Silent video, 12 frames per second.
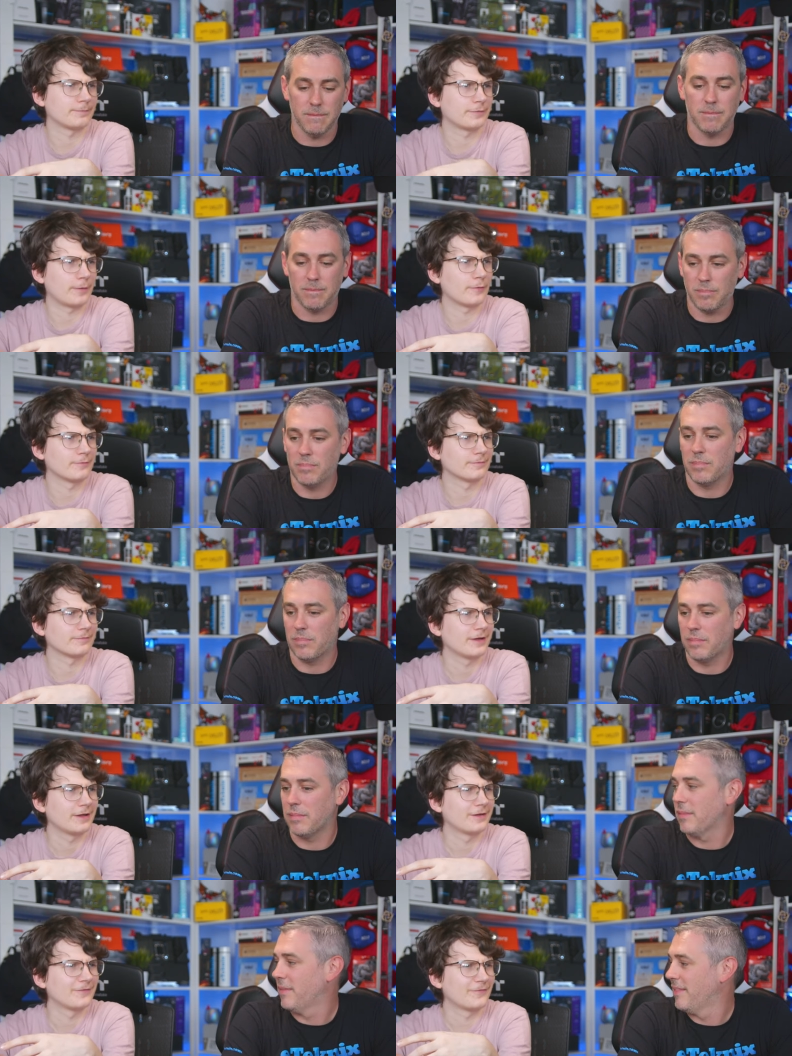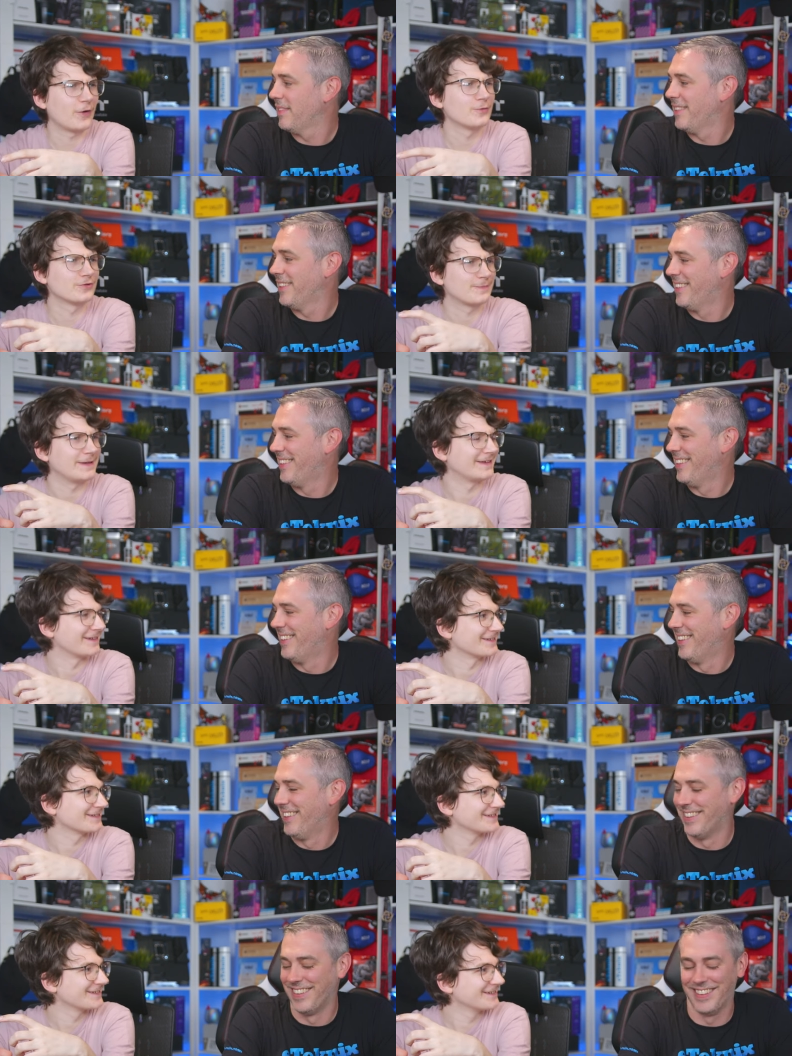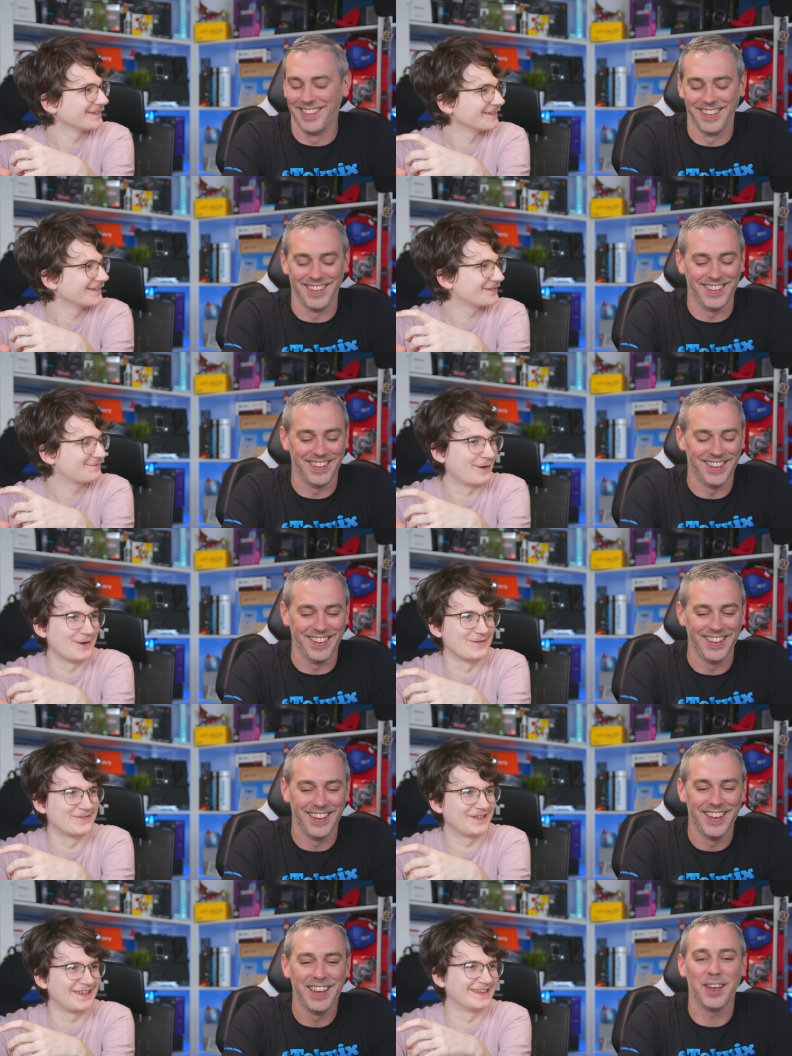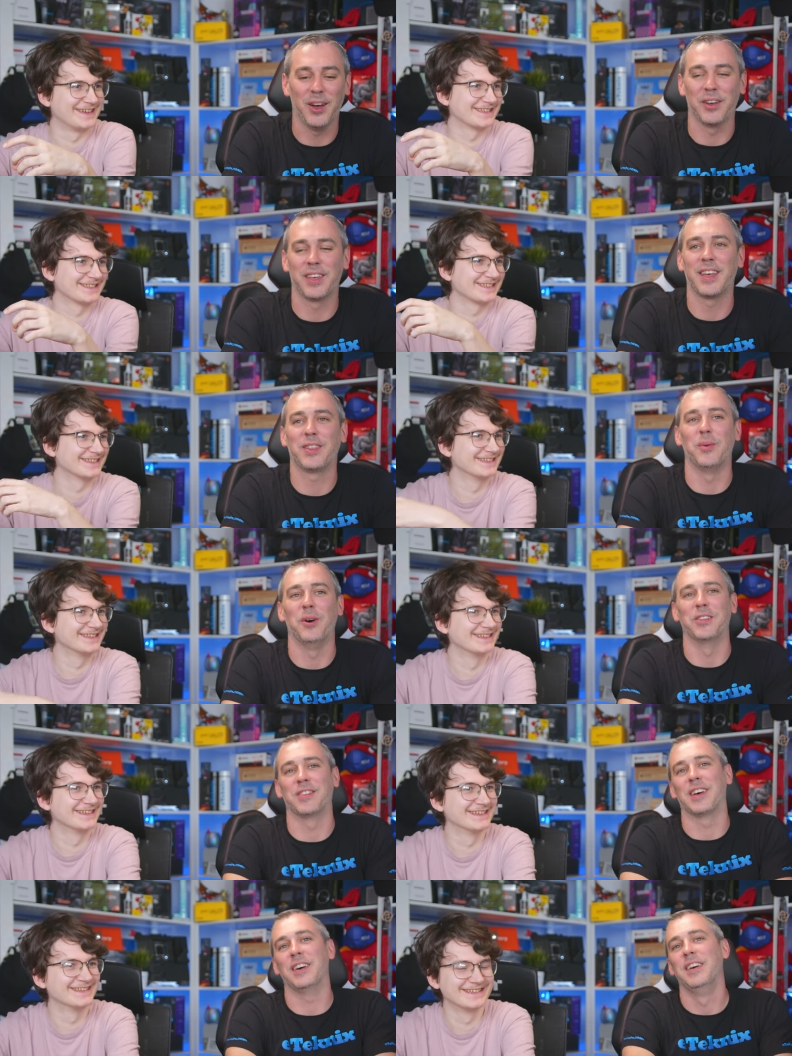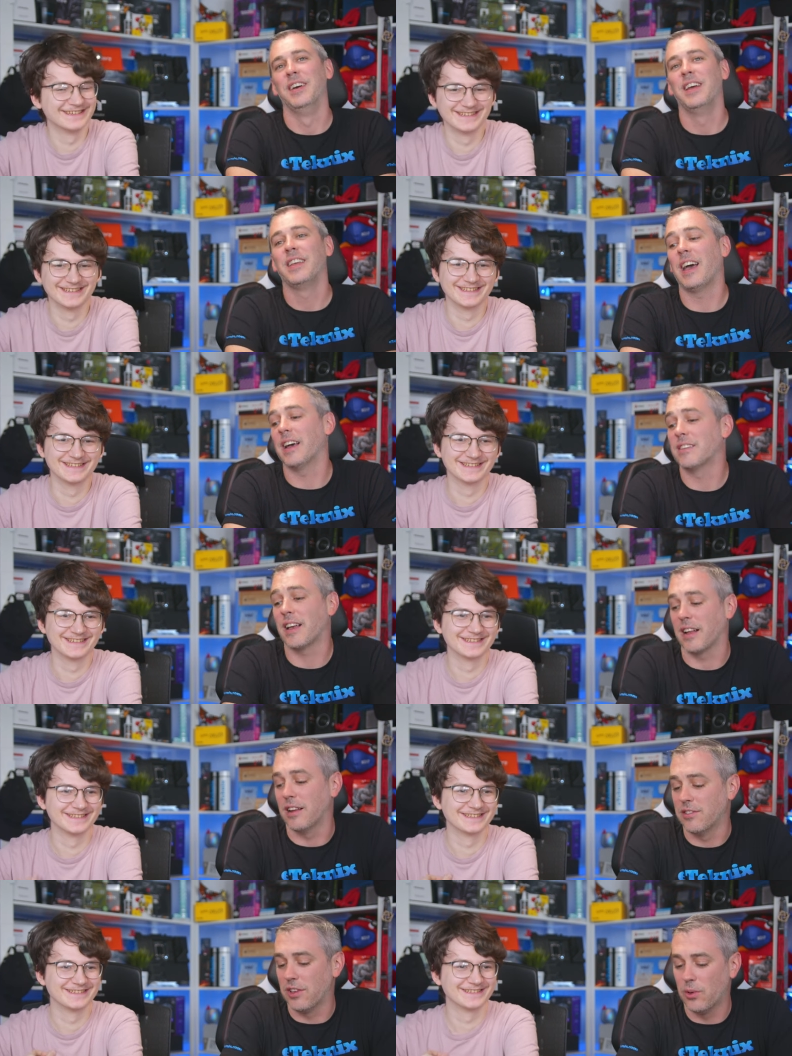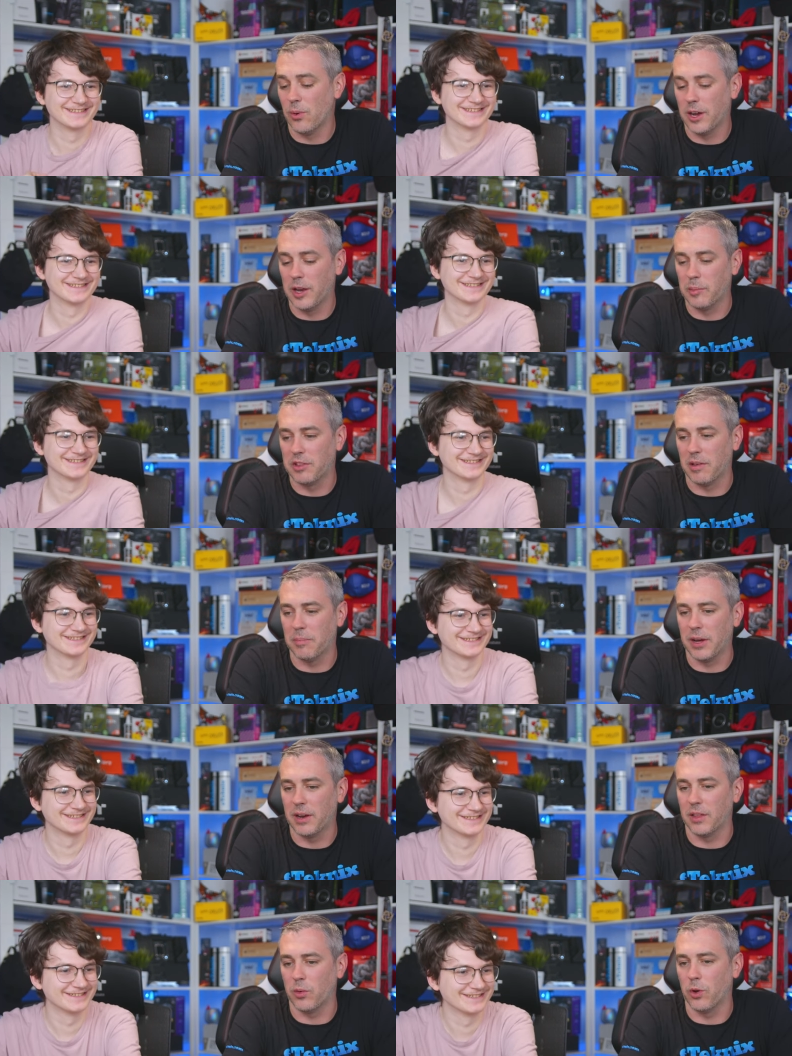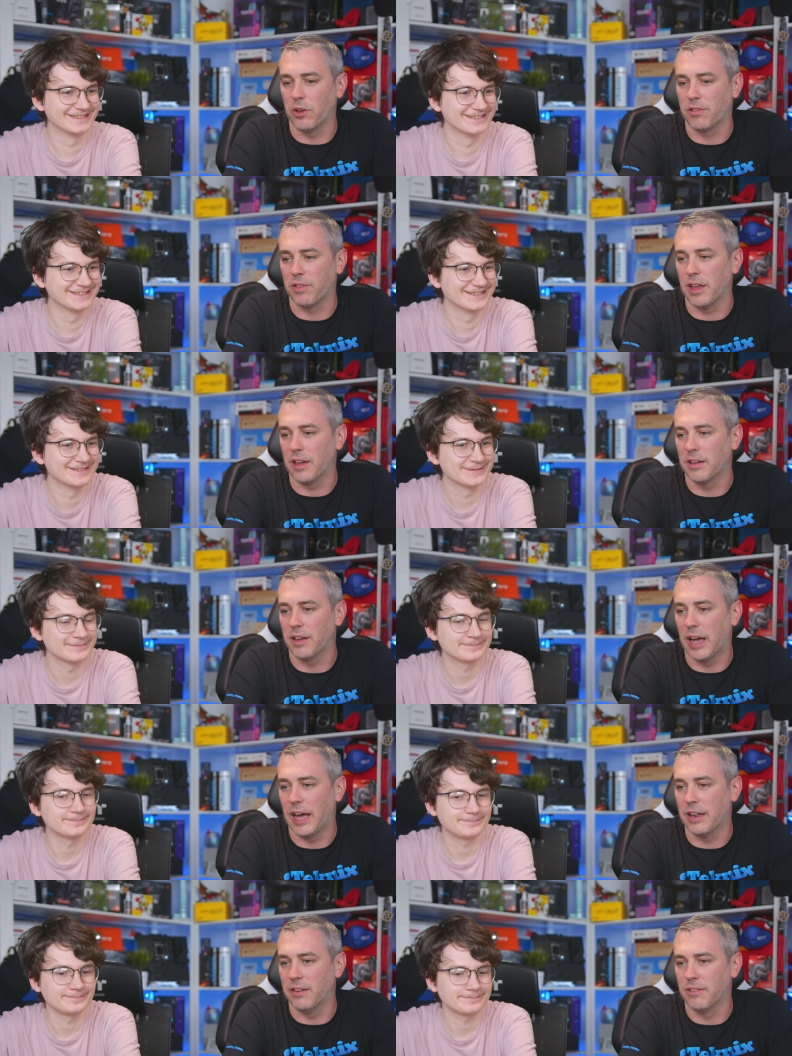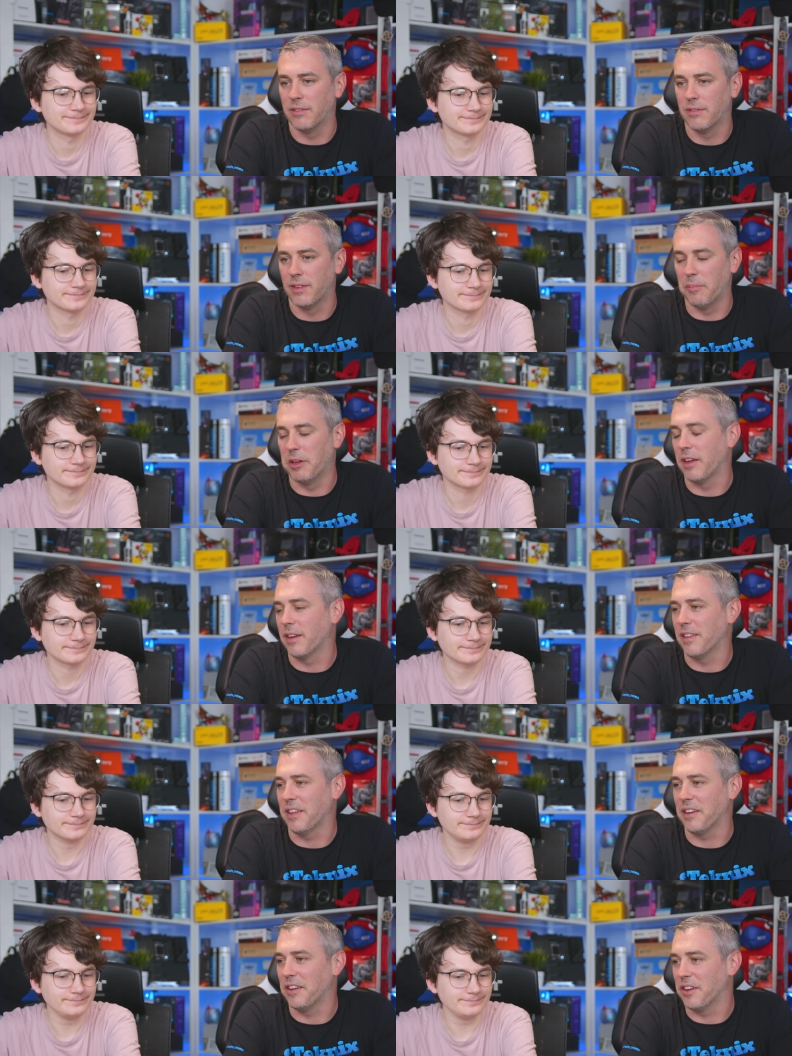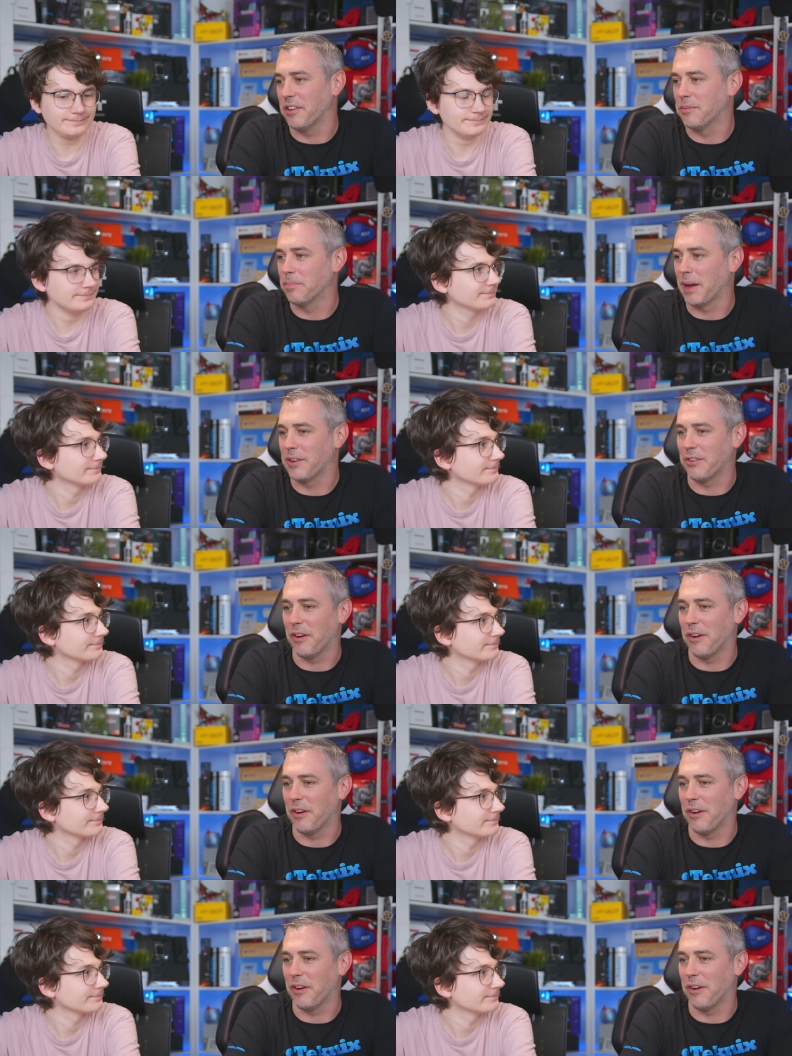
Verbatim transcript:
Speaker 1: phone, phone speakers. Phone
Speaker 2: speakers. Get the words out. Yeah, exactly. So you are limited by, like, the worst thing. And I mean, that kind of goes back to